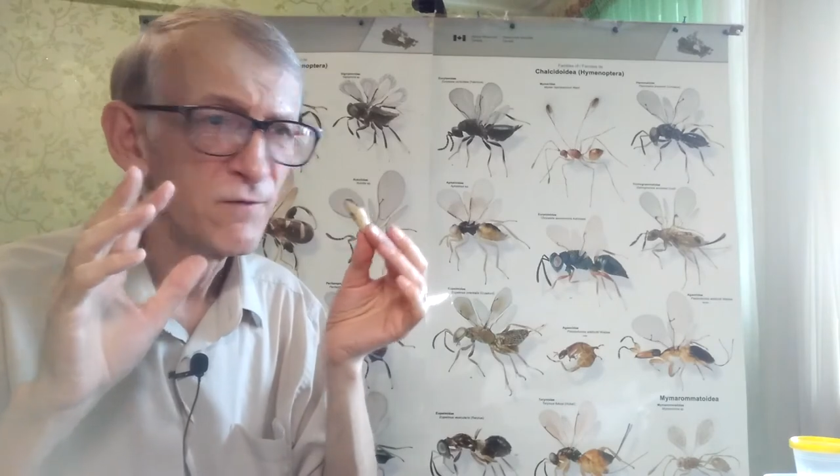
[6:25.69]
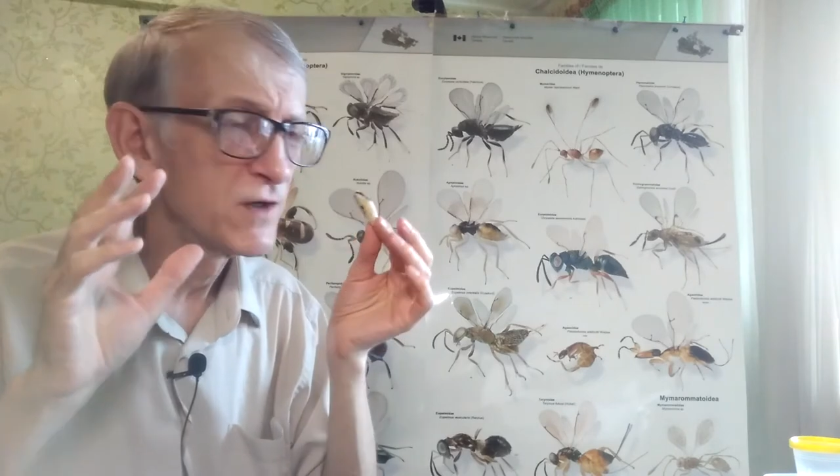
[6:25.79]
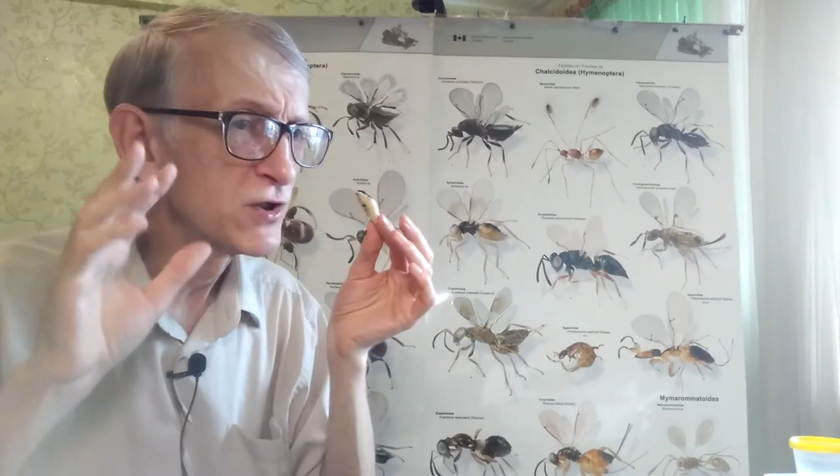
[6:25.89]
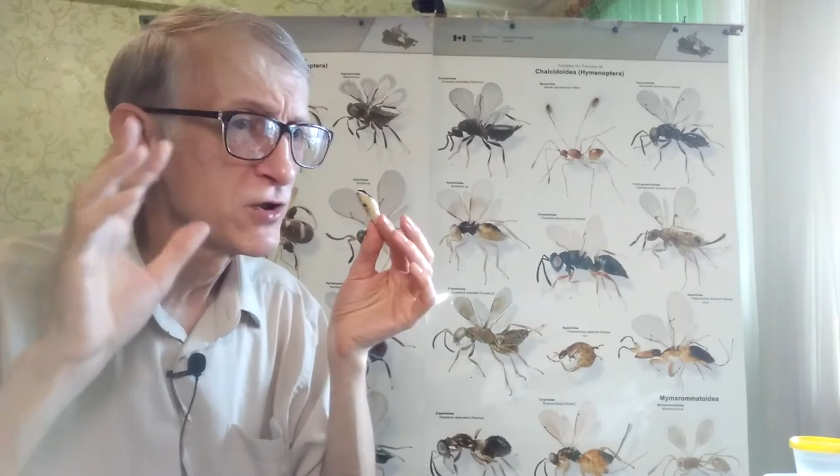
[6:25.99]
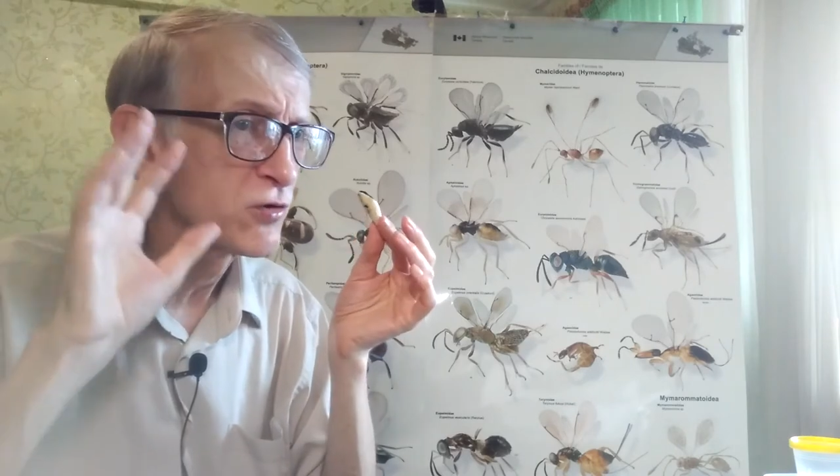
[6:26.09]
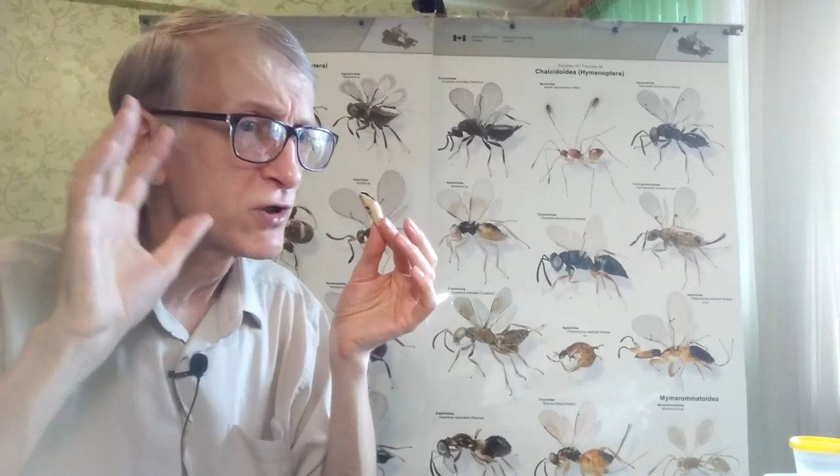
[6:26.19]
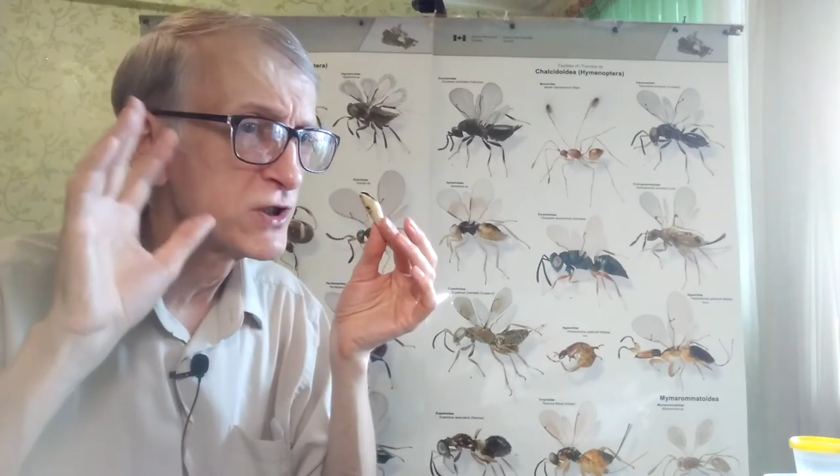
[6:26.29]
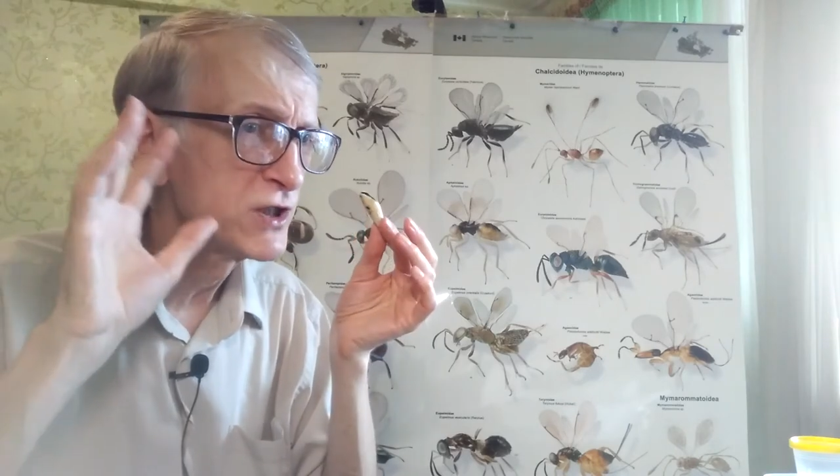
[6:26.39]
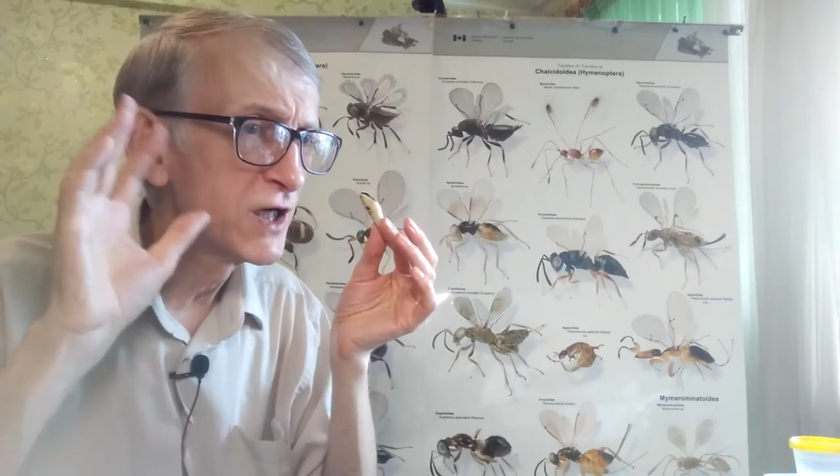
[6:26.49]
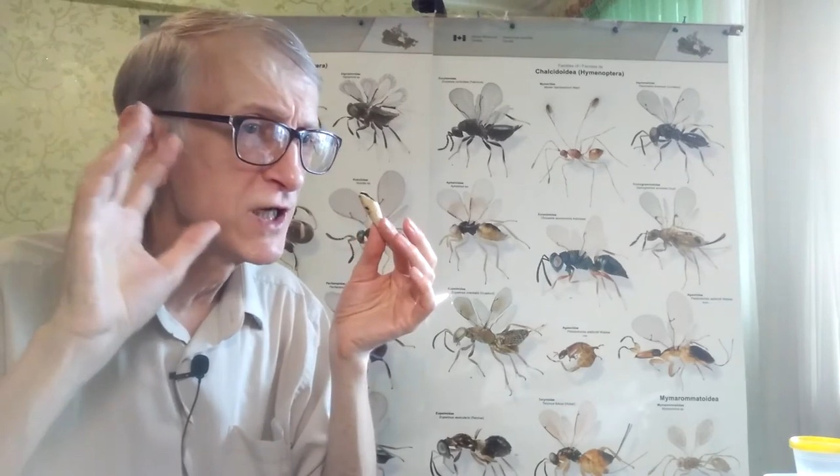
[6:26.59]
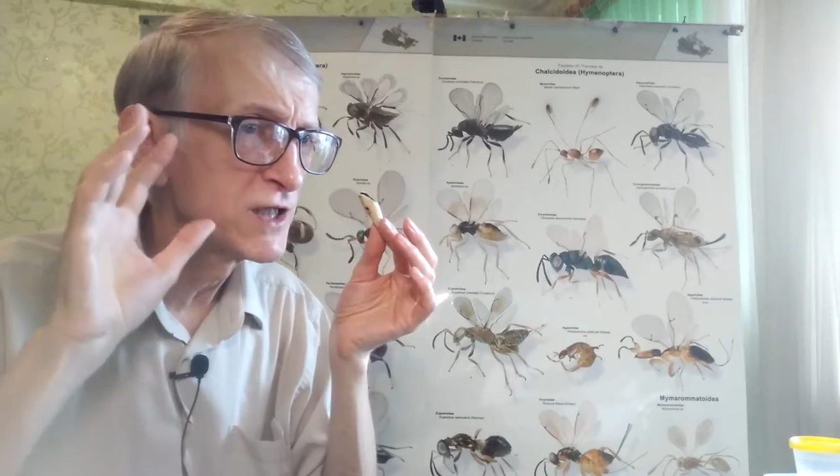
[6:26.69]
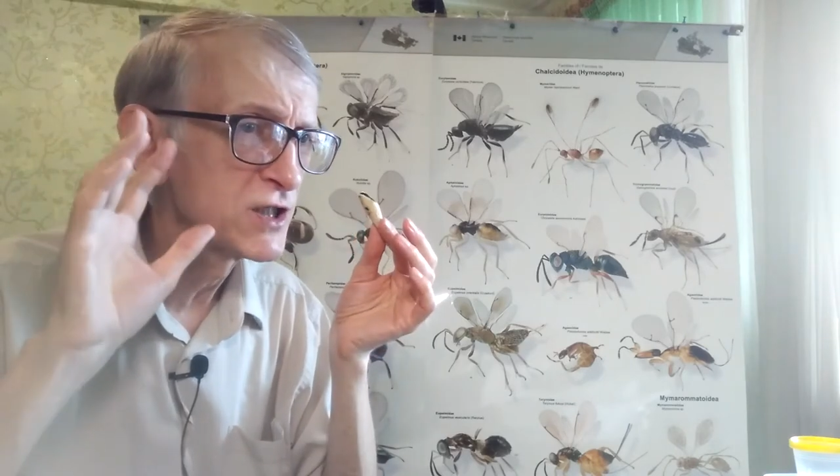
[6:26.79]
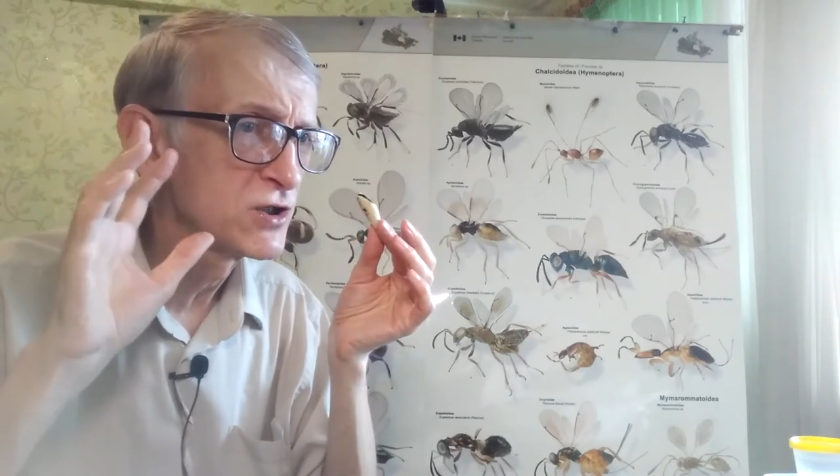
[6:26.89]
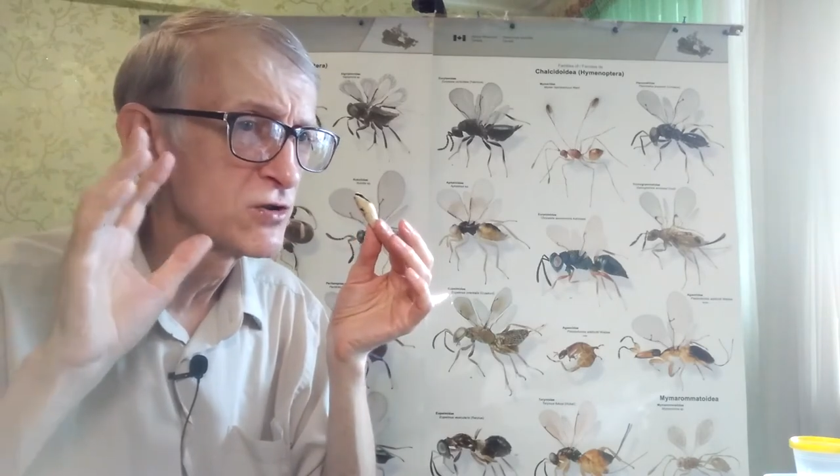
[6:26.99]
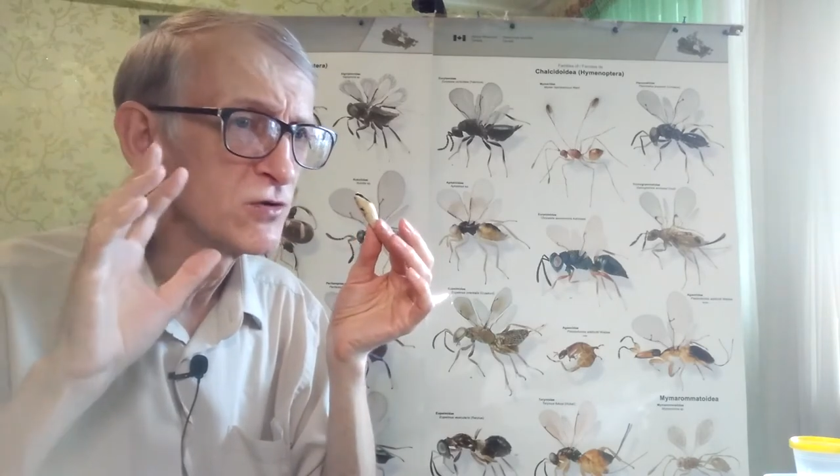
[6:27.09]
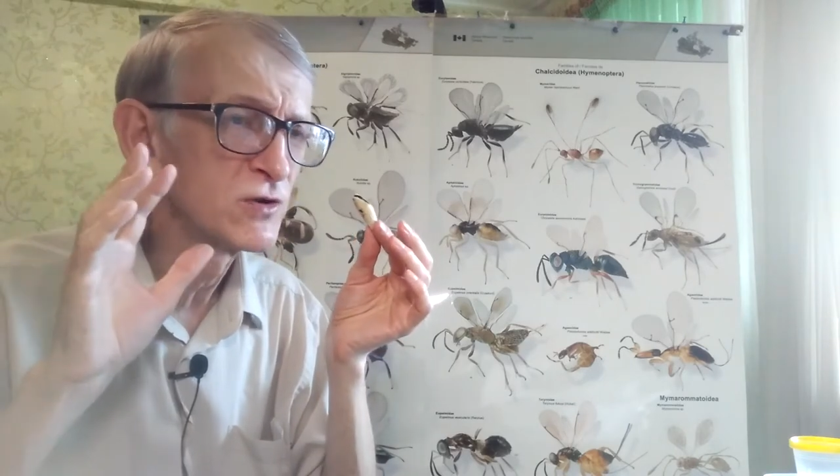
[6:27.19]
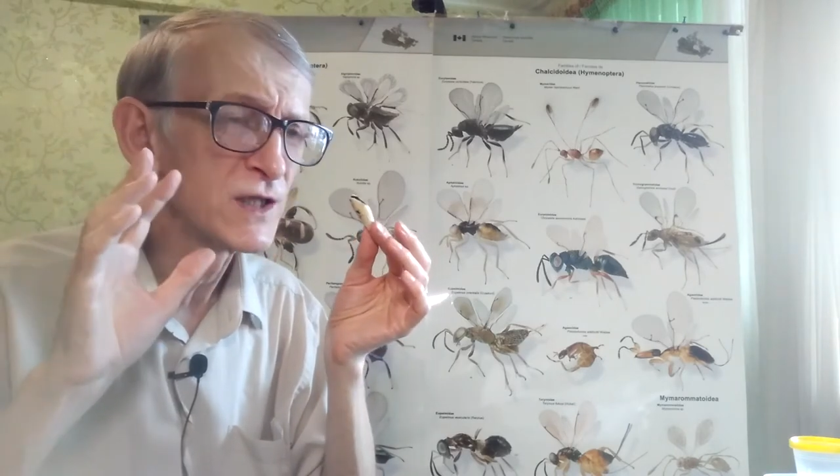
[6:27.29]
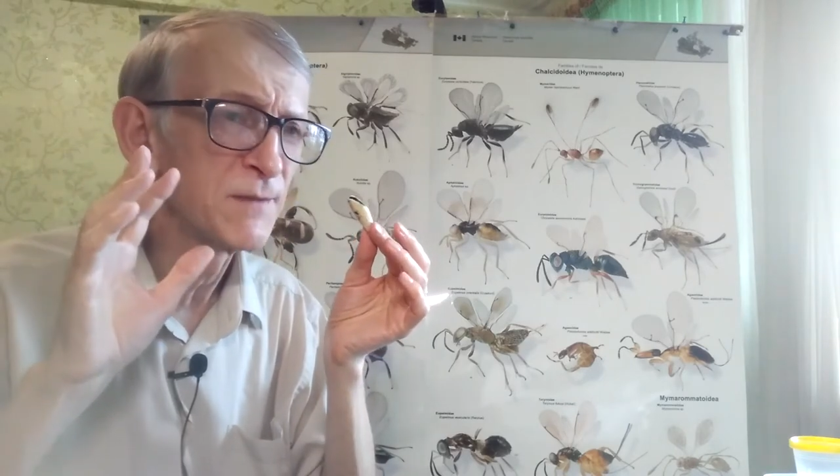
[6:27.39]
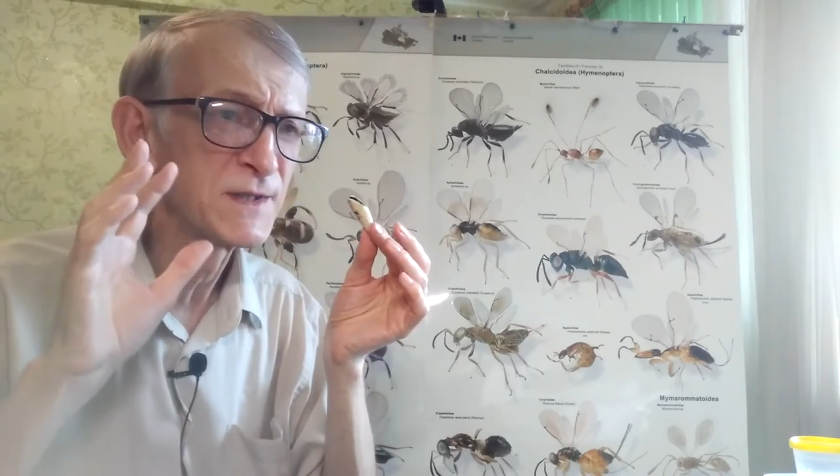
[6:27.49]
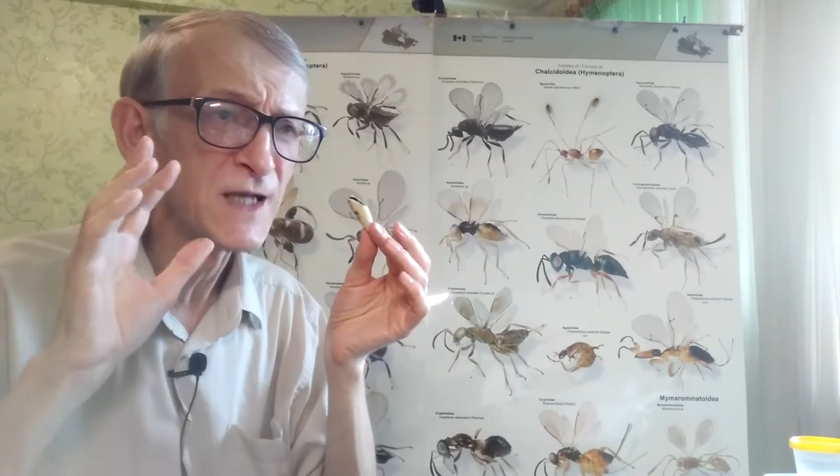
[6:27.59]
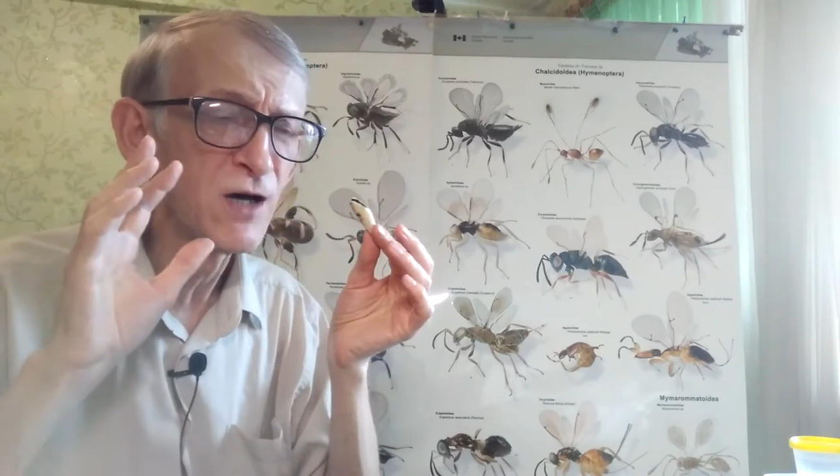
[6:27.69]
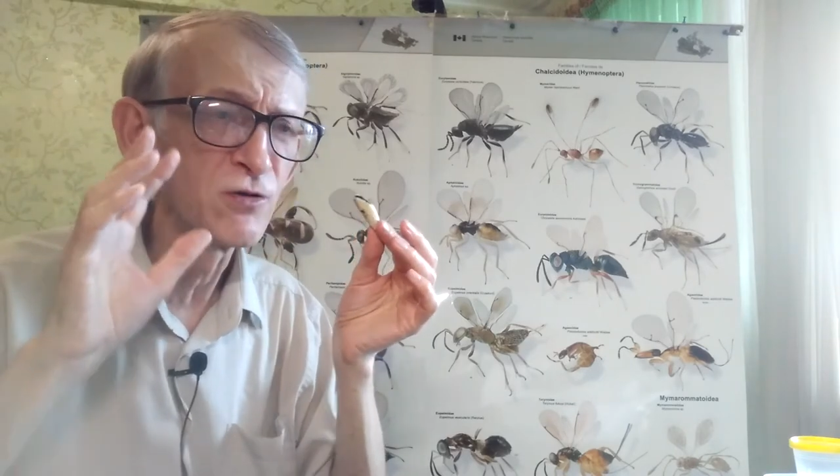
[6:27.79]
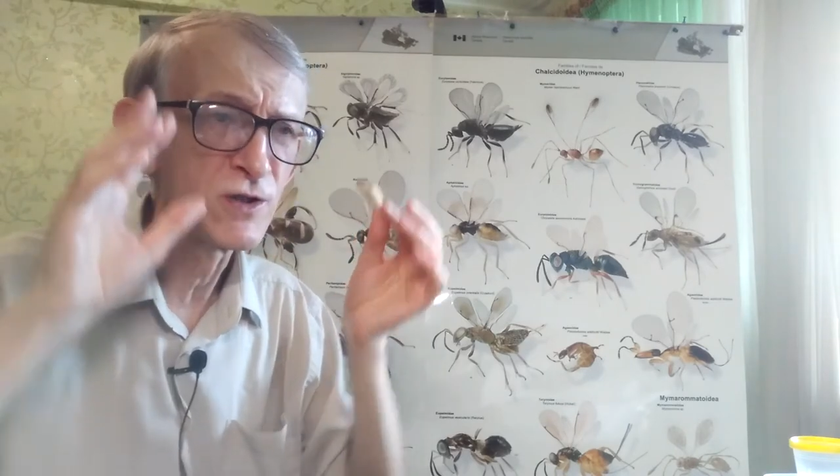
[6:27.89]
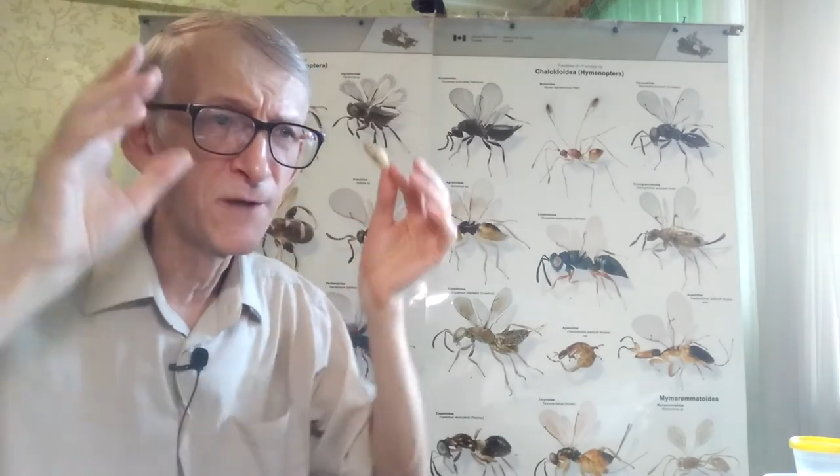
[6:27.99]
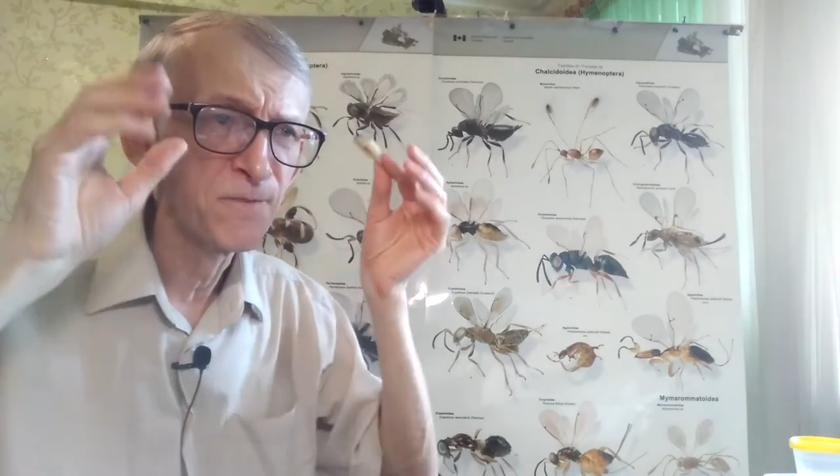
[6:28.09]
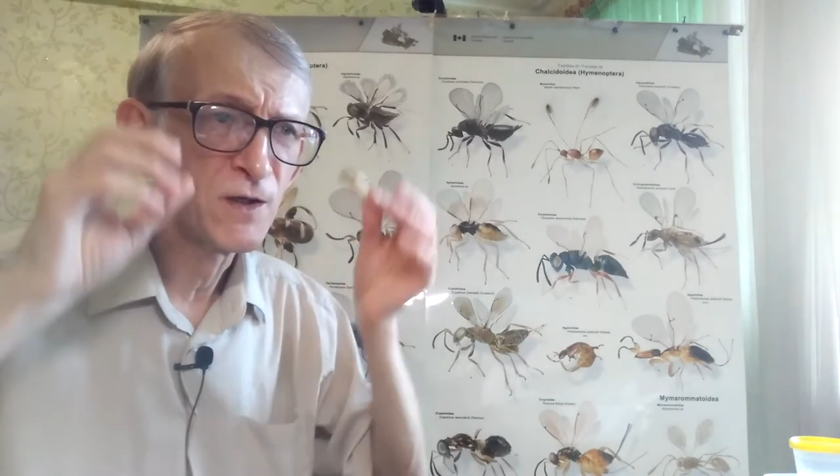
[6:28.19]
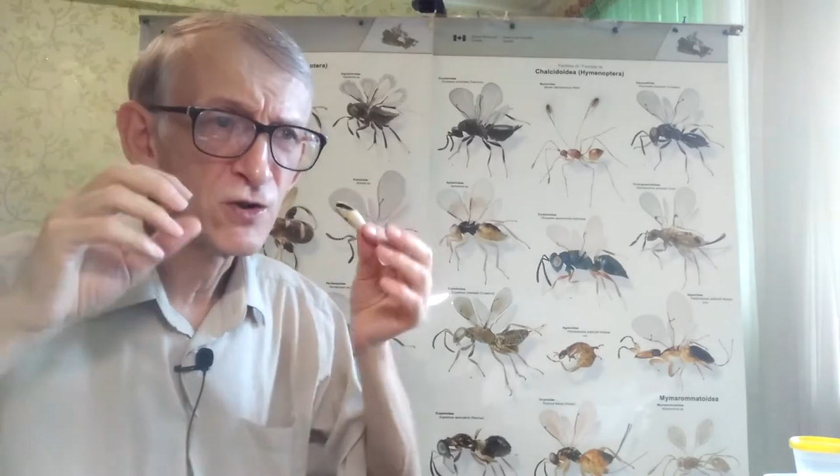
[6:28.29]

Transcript: but you can see, listen to some sounds,